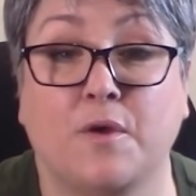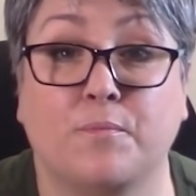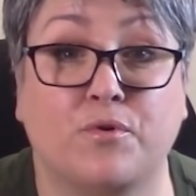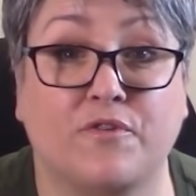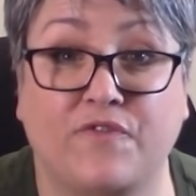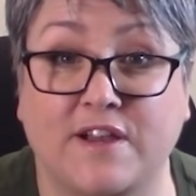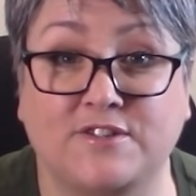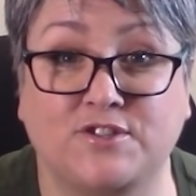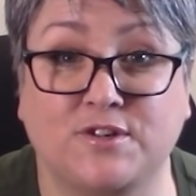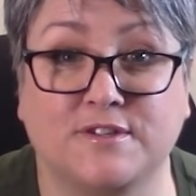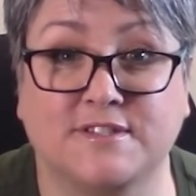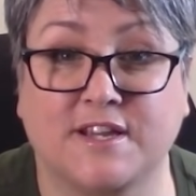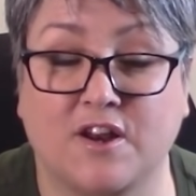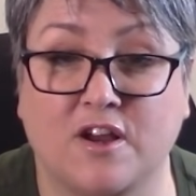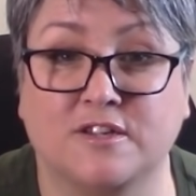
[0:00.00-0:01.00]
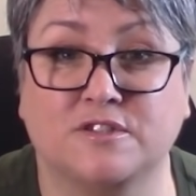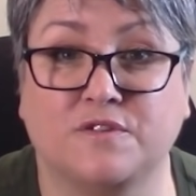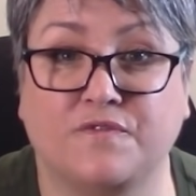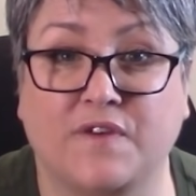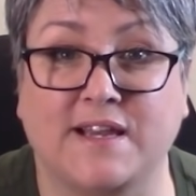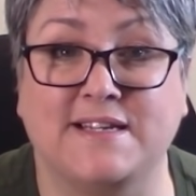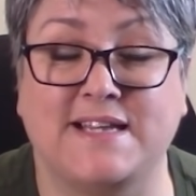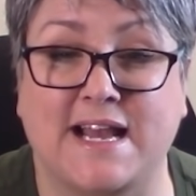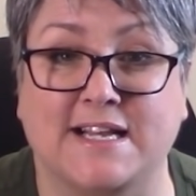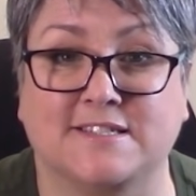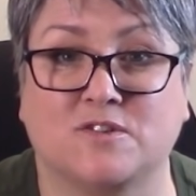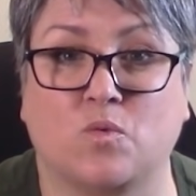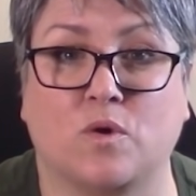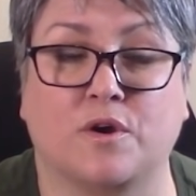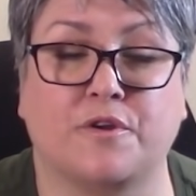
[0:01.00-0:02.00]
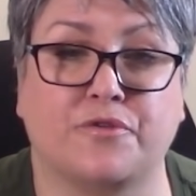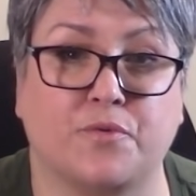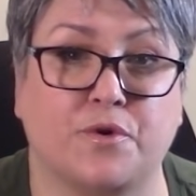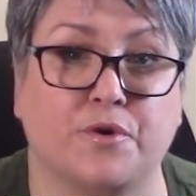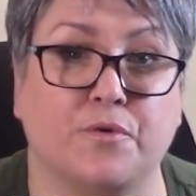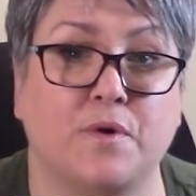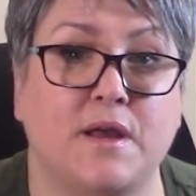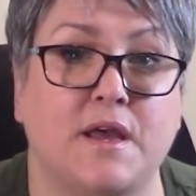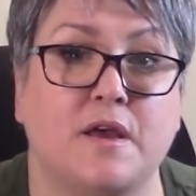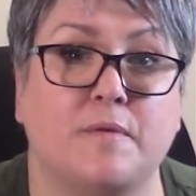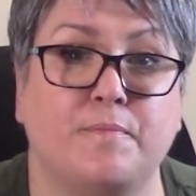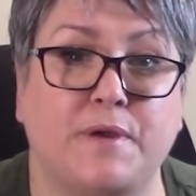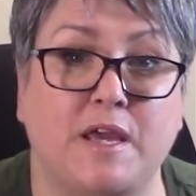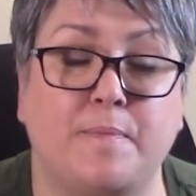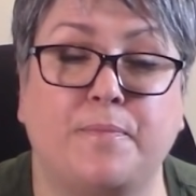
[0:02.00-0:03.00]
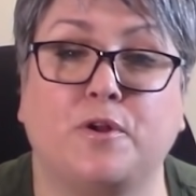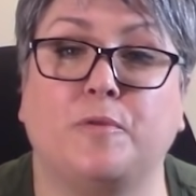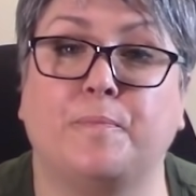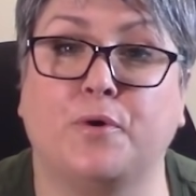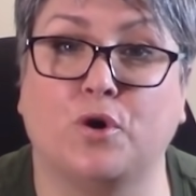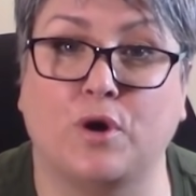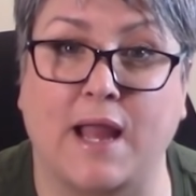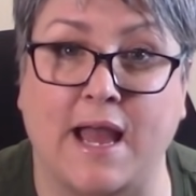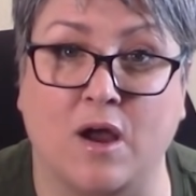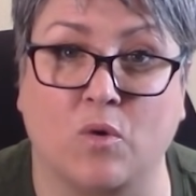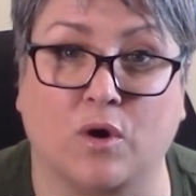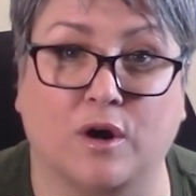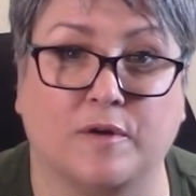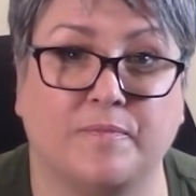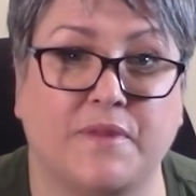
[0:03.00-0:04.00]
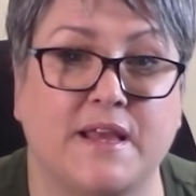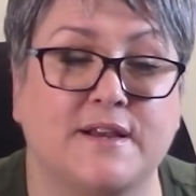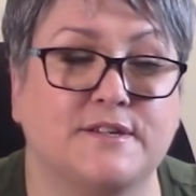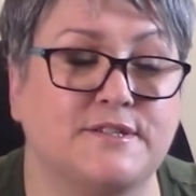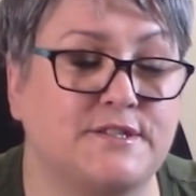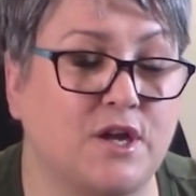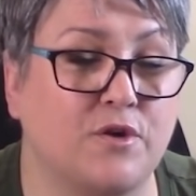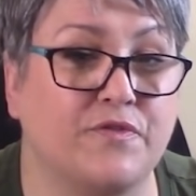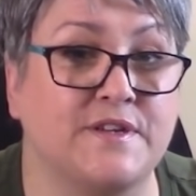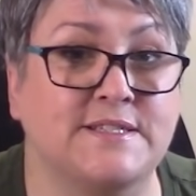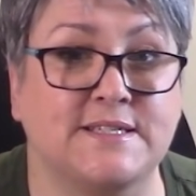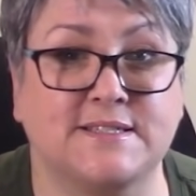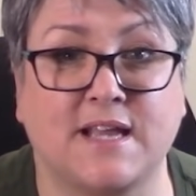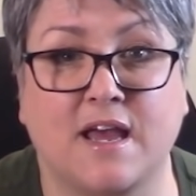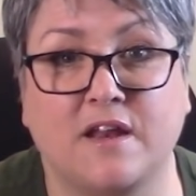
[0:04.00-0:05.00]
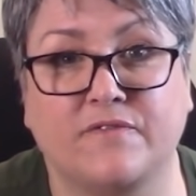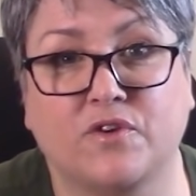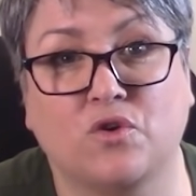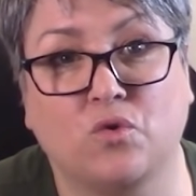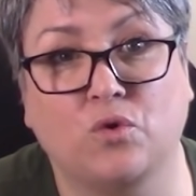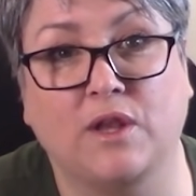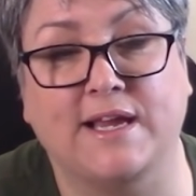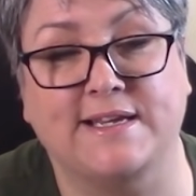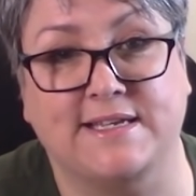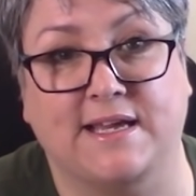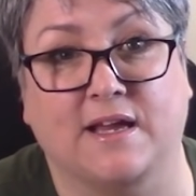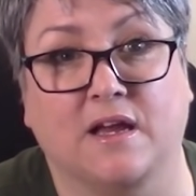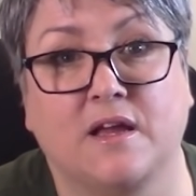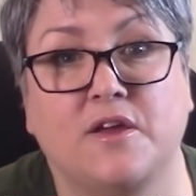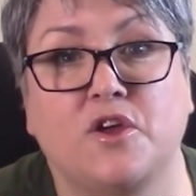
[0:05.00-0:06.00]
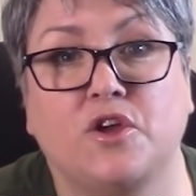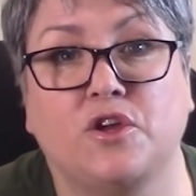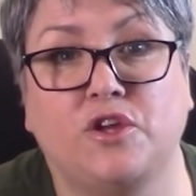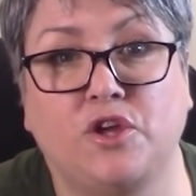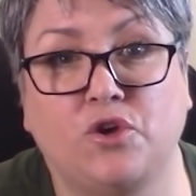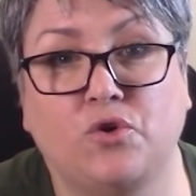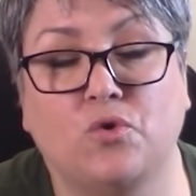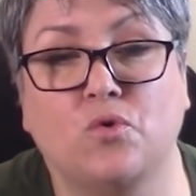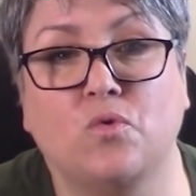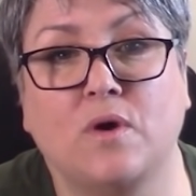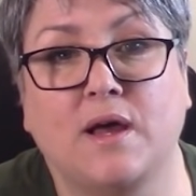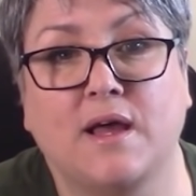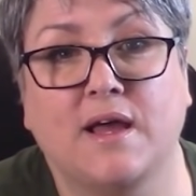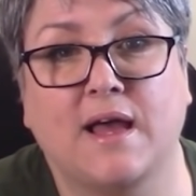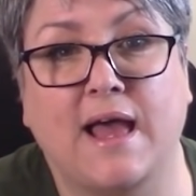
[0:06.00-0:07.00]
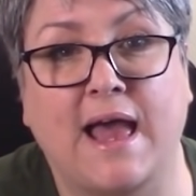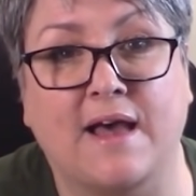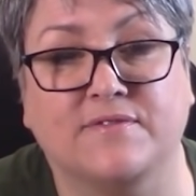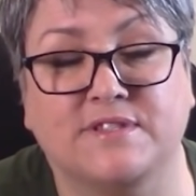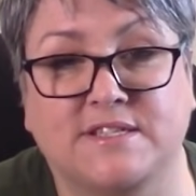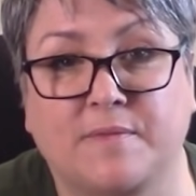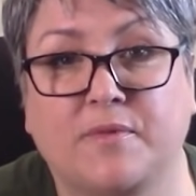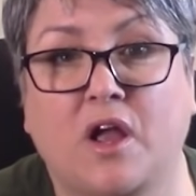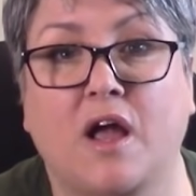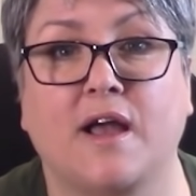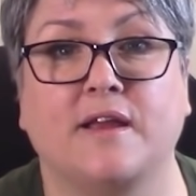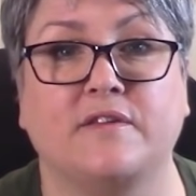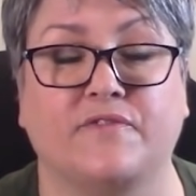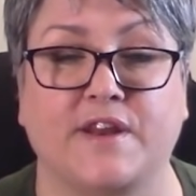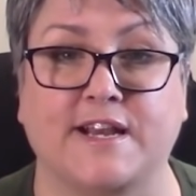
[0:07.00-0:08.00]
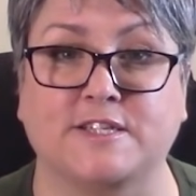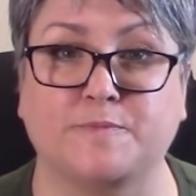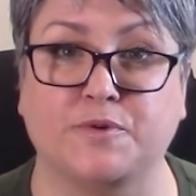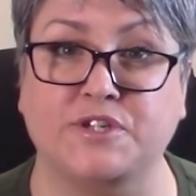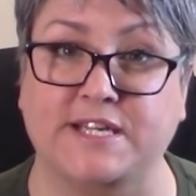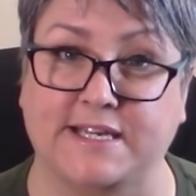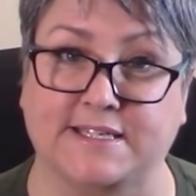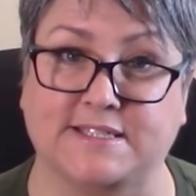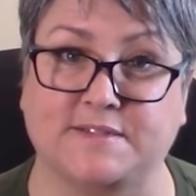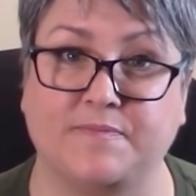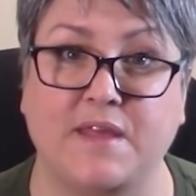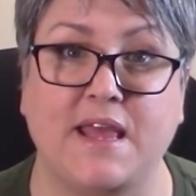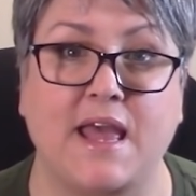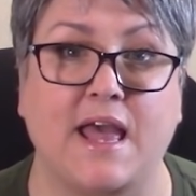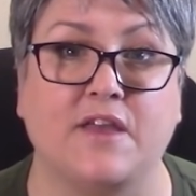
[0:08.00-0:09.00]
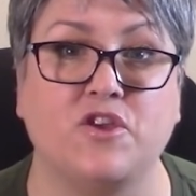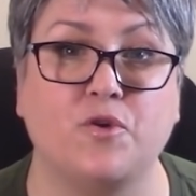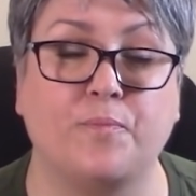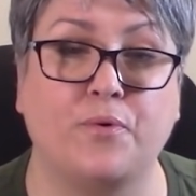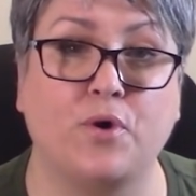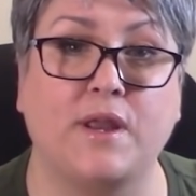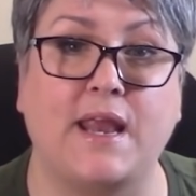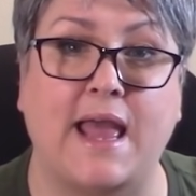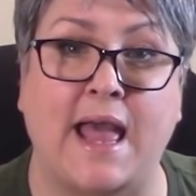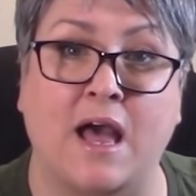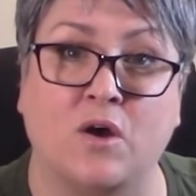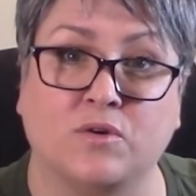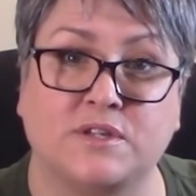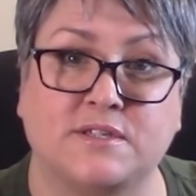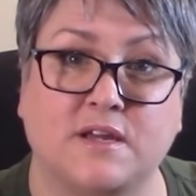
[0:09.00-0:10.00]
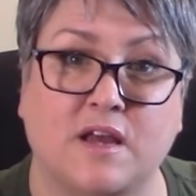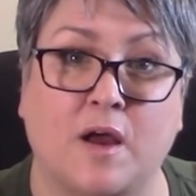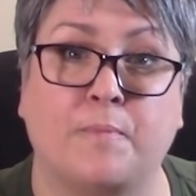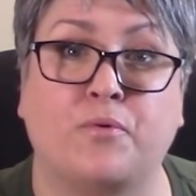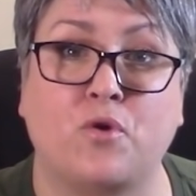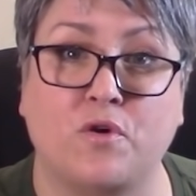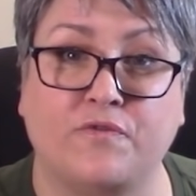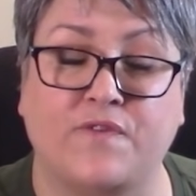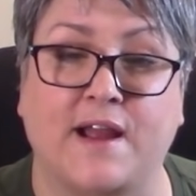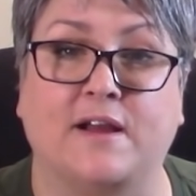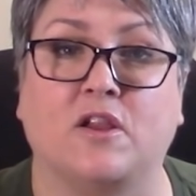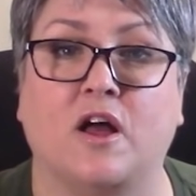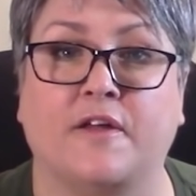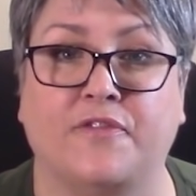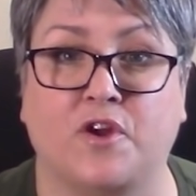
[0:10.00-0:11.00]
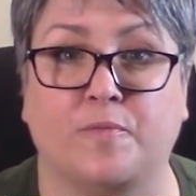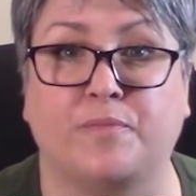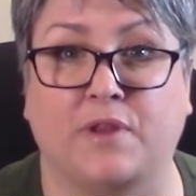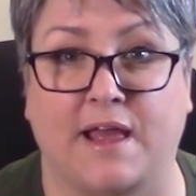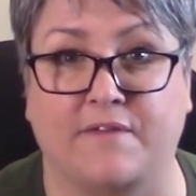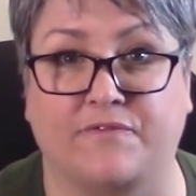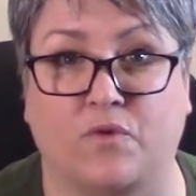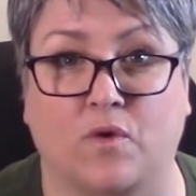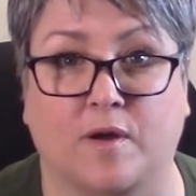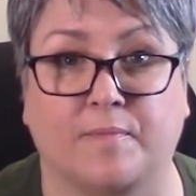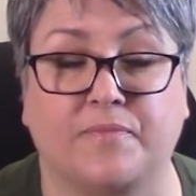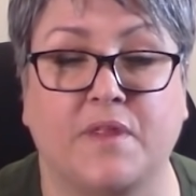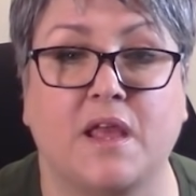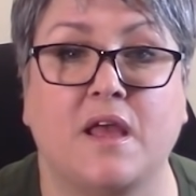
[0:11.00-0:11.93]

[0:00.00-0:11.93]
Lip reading: Professionals can also find task work through people per hour. So this is kind of a cool idea. You have some kind of an expertise, and you put out a profile on their platform.